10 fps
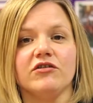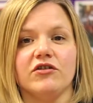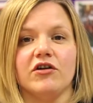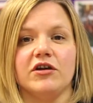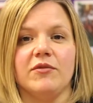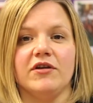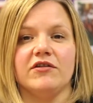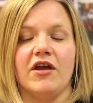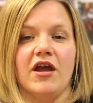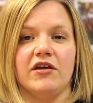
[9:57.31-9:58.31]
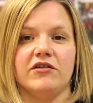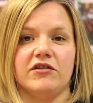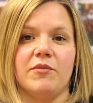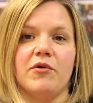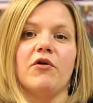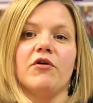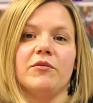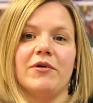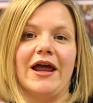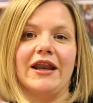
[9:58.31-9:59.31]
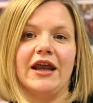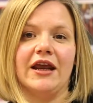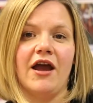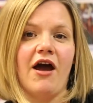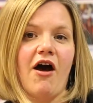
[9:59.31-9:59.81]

documents to support the planning